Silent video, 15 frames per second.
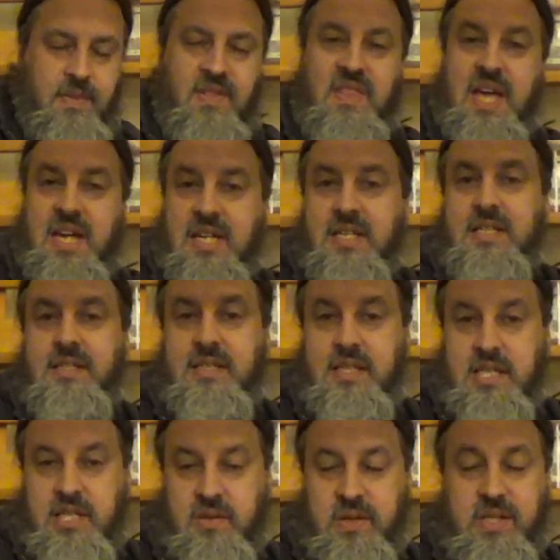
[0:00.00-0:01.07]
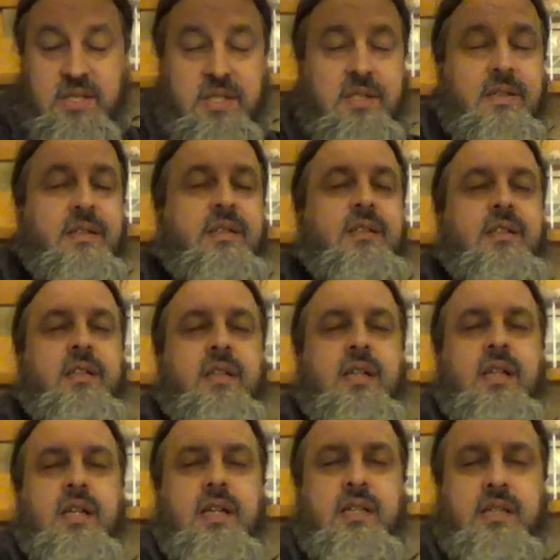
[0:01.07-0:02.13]
That is ignorance.
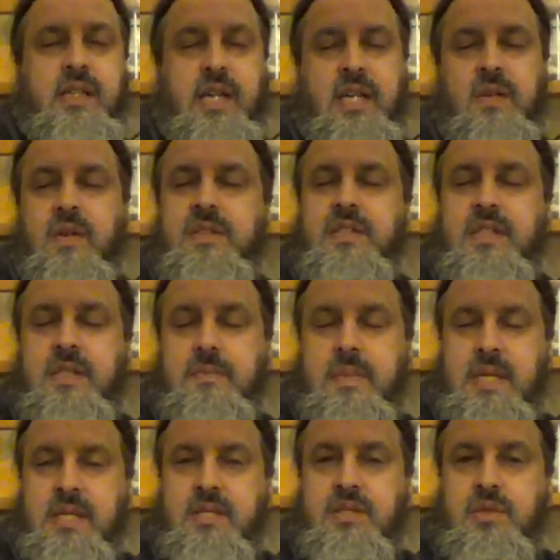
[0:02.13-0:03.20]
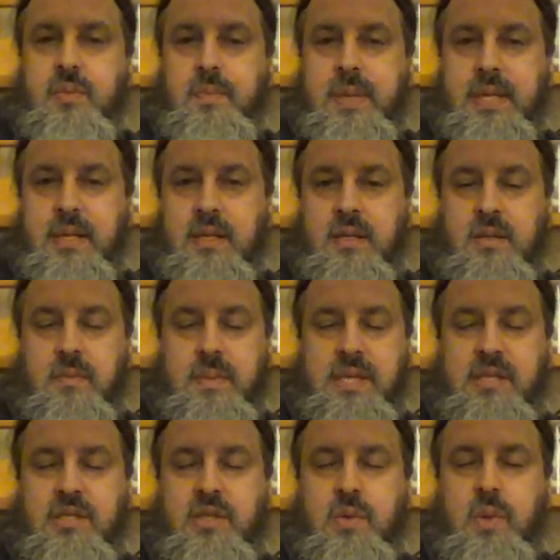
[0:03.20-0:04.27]
Because ignorance means to be
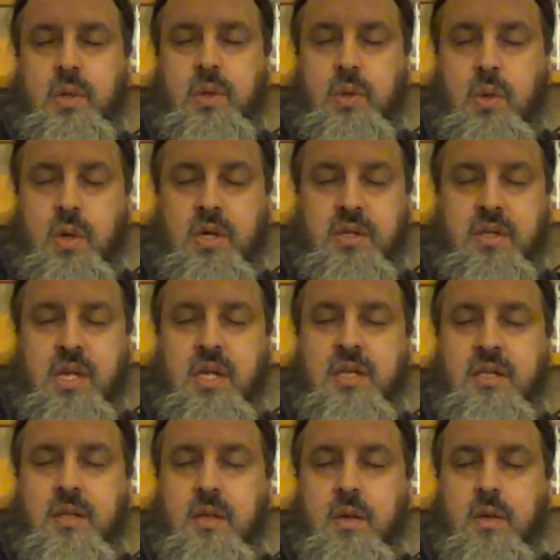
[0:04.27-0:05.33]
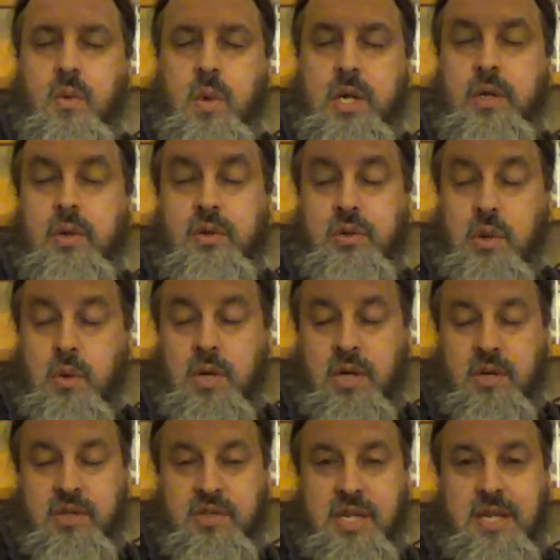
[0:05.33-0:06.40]
means to ignore. It's not what you don't
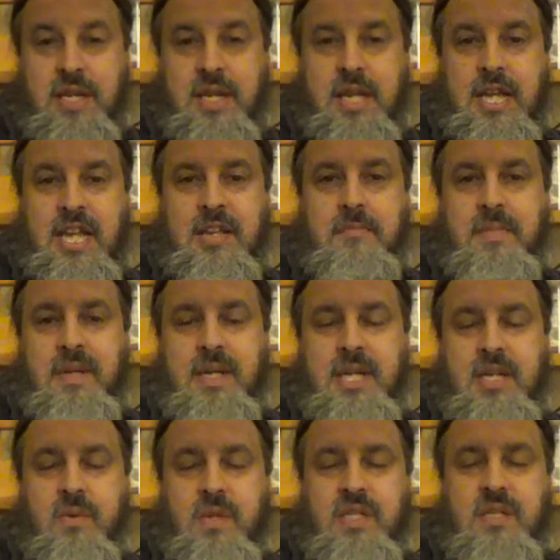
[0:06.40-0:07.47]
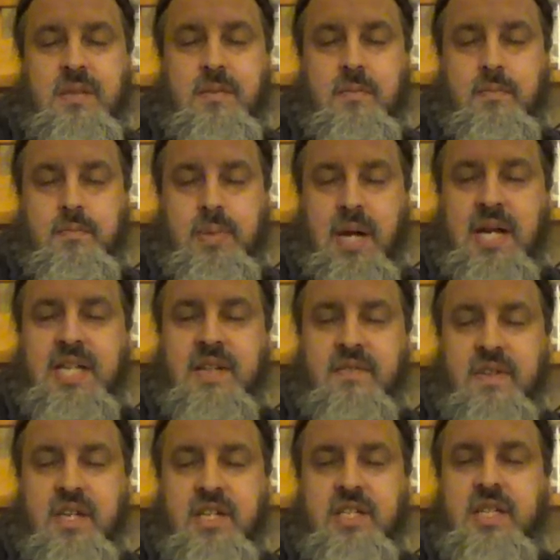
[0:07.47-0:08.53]
understand. It, ignorance, by
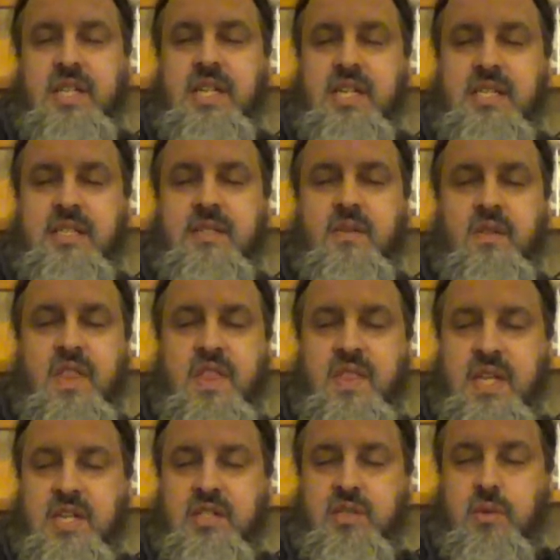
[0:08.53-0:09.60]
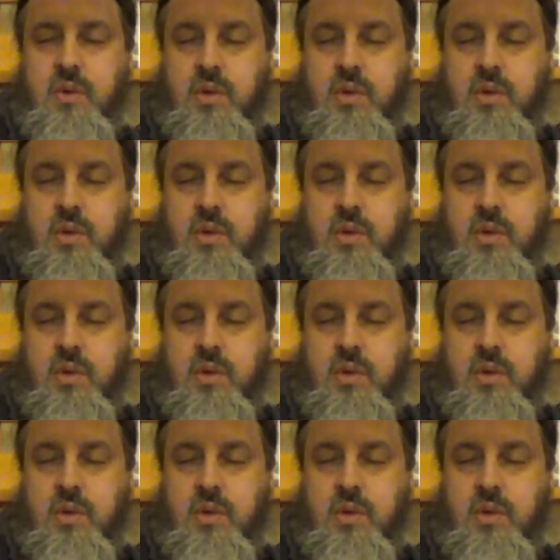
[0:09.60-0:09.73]
definition, is the things you